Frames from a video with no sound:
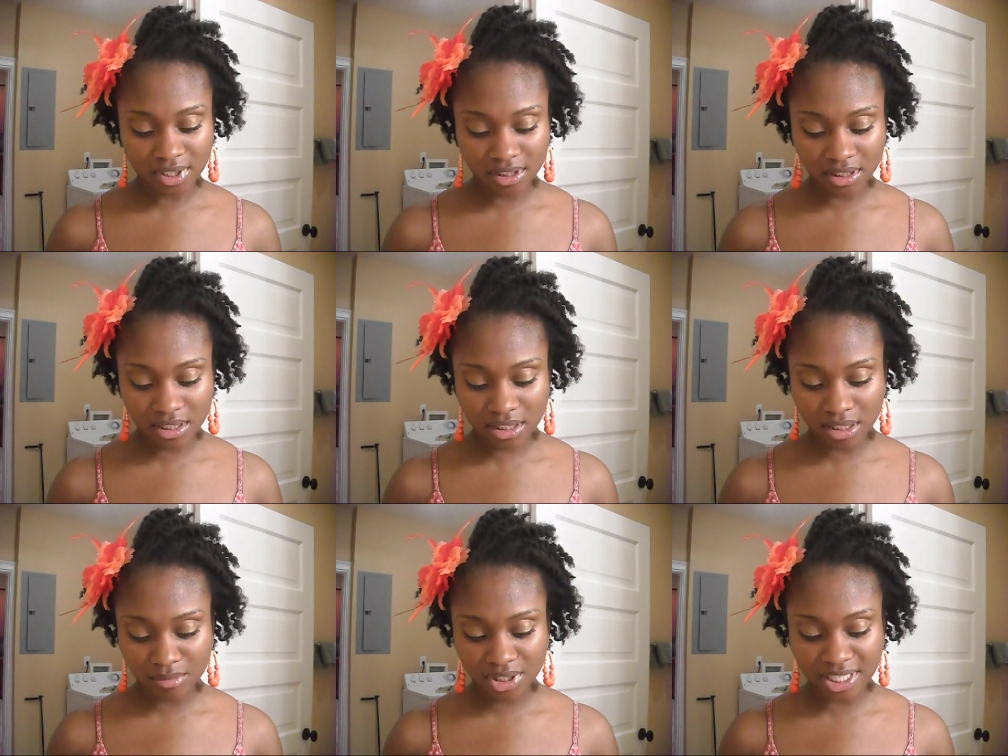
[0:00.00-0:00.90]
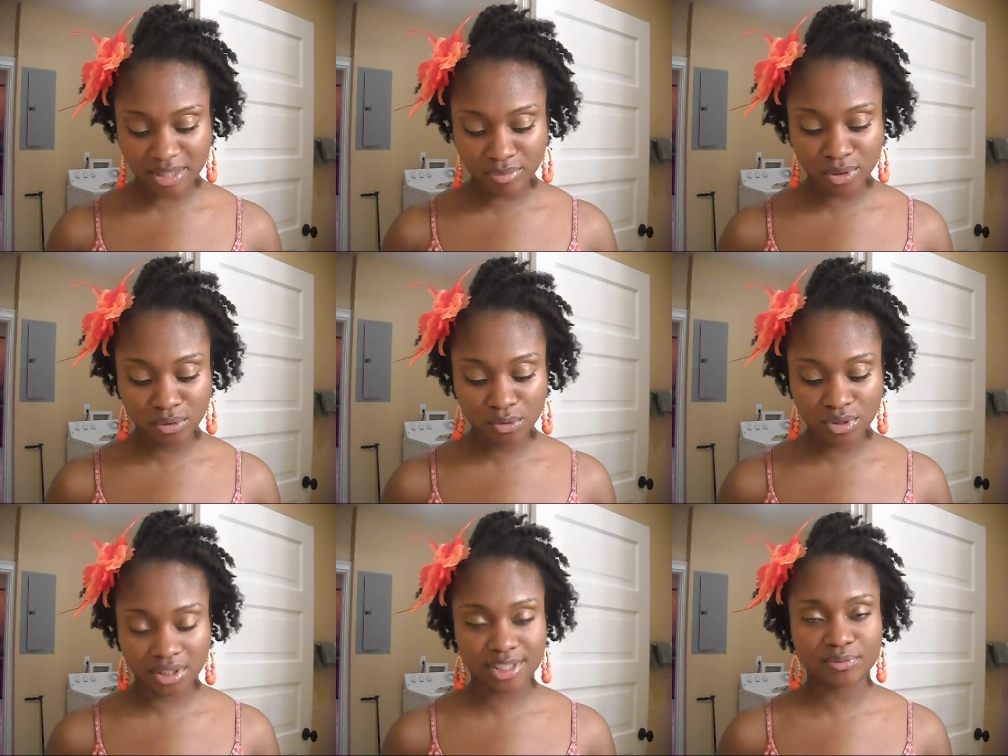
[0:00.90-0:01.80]
It's in some
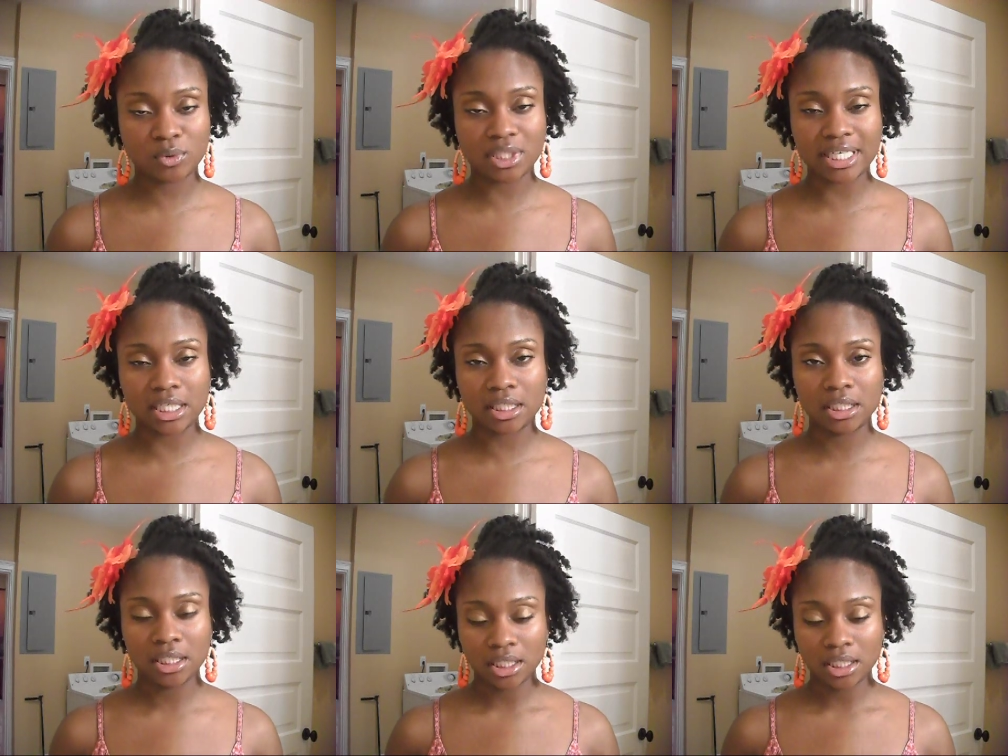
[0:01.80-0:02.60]
shampoos and it's for like an,